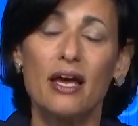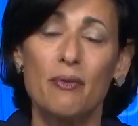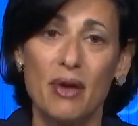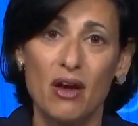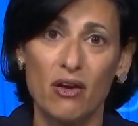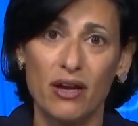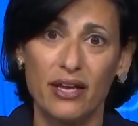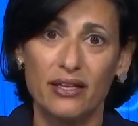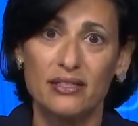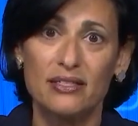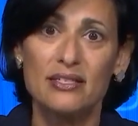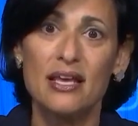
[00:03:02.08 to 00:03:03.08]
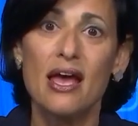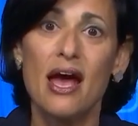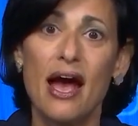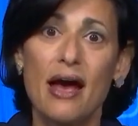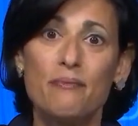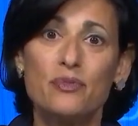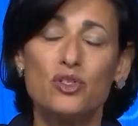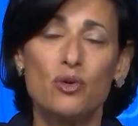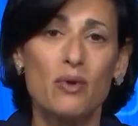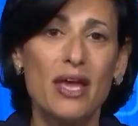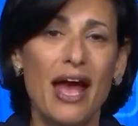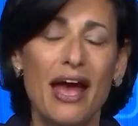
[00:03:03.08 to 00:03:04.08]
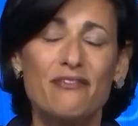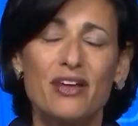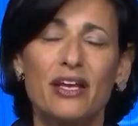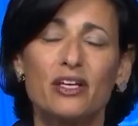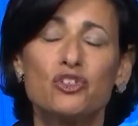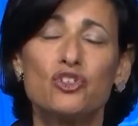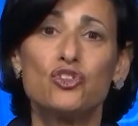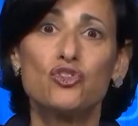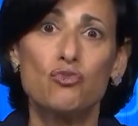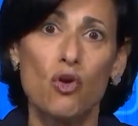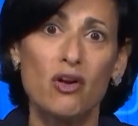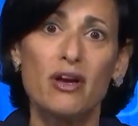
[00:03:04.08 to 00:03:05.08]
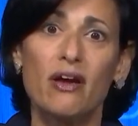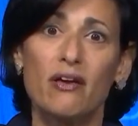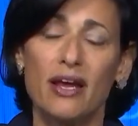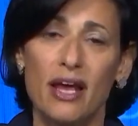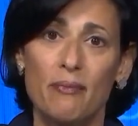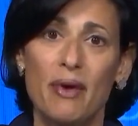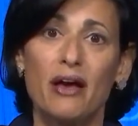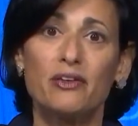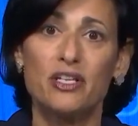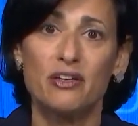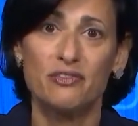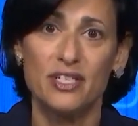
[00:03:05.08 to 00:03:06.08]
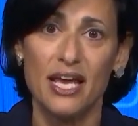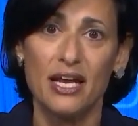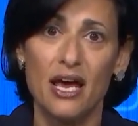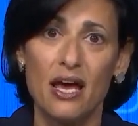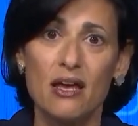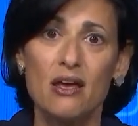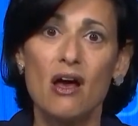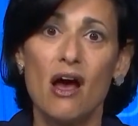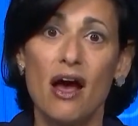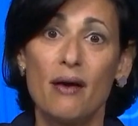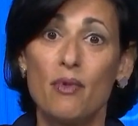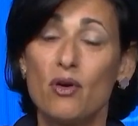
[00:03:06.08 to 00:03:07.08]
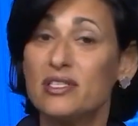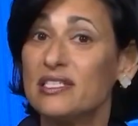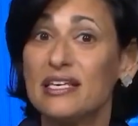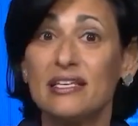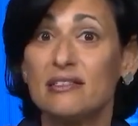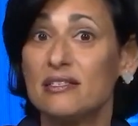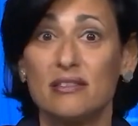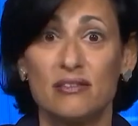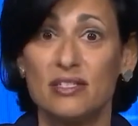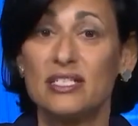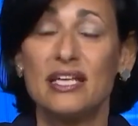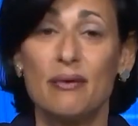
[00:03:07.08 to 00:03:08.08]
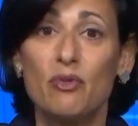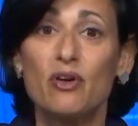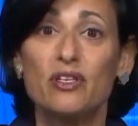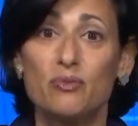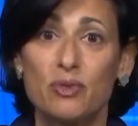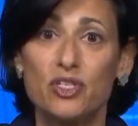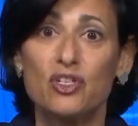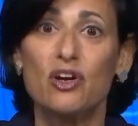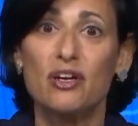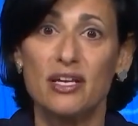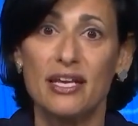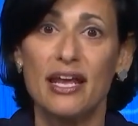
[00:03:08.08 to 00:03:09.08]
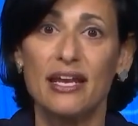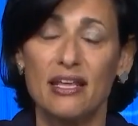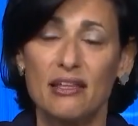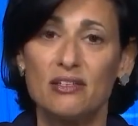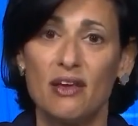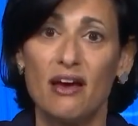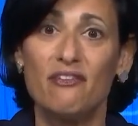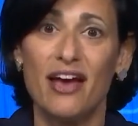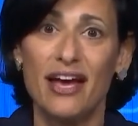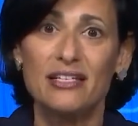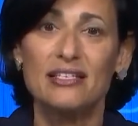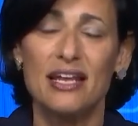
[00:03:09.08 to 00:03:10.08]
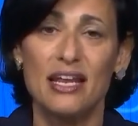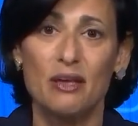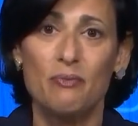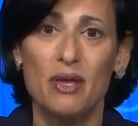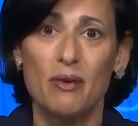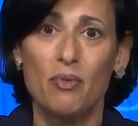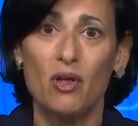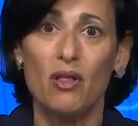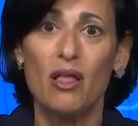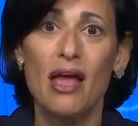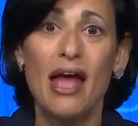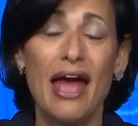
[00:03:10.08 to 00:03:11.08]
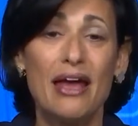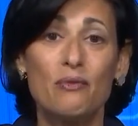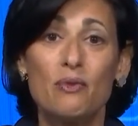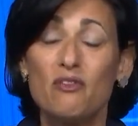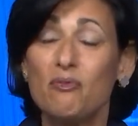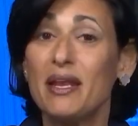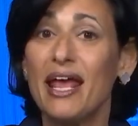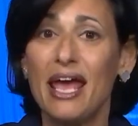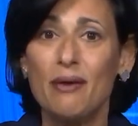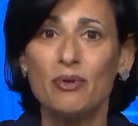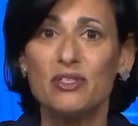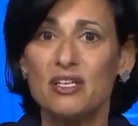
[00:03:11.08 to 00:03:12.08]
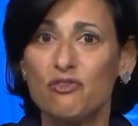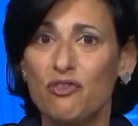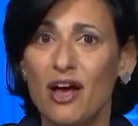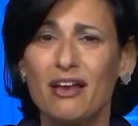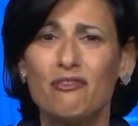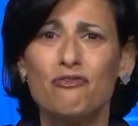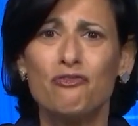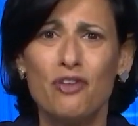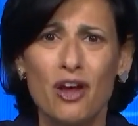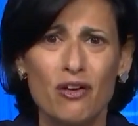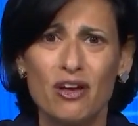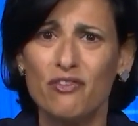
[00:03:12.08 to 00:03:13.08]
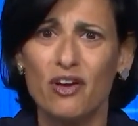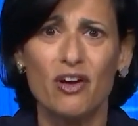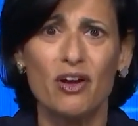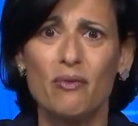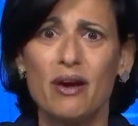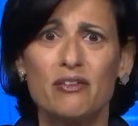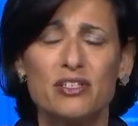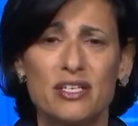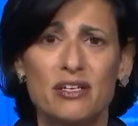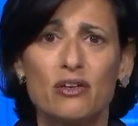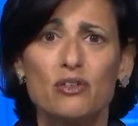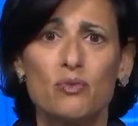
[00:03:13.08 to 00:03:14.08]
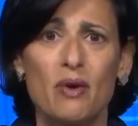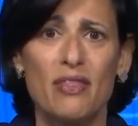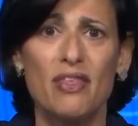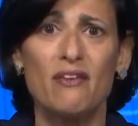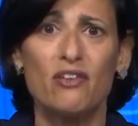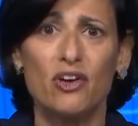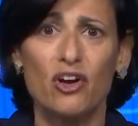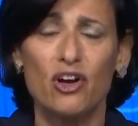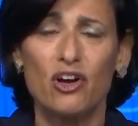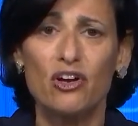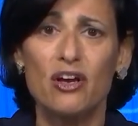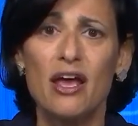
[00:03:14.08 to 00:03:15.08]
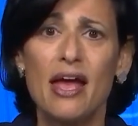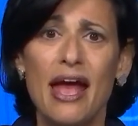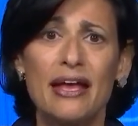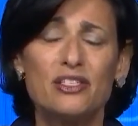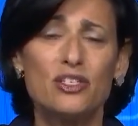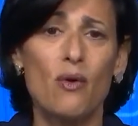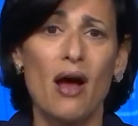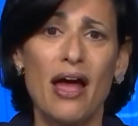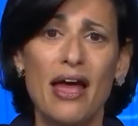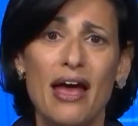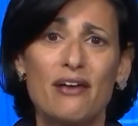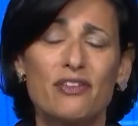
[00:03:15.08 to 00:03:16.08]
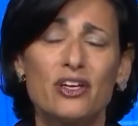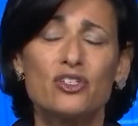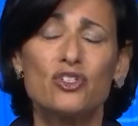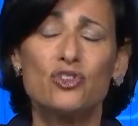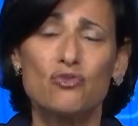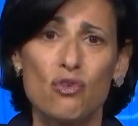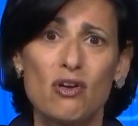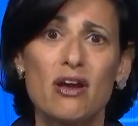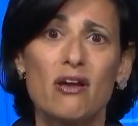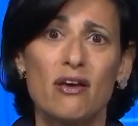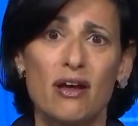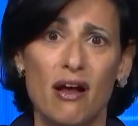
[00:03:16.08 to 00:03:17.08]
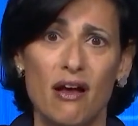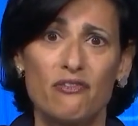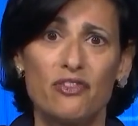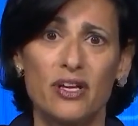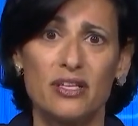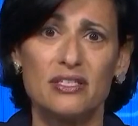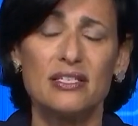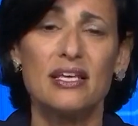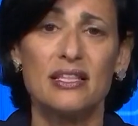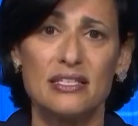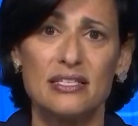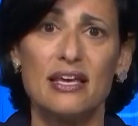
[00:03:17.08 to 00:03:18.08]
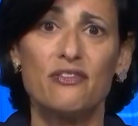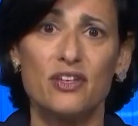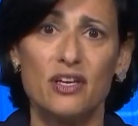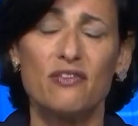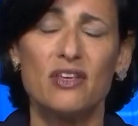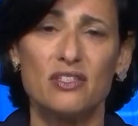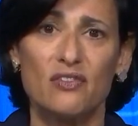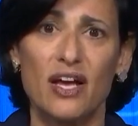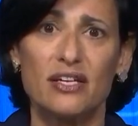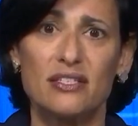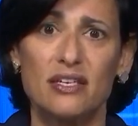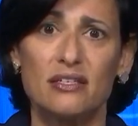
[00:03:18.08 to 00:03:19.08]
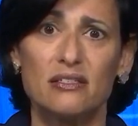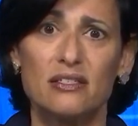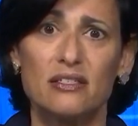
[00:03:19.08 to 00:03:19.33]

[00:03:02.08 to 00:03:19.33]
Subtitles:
Americans. So we have an extraordinary amount of data since December as we started getting vaccinating people. And we've been able to find very, very rare signals when they've occurred. And so I have extraordinary confidence in the safety of these vaccines.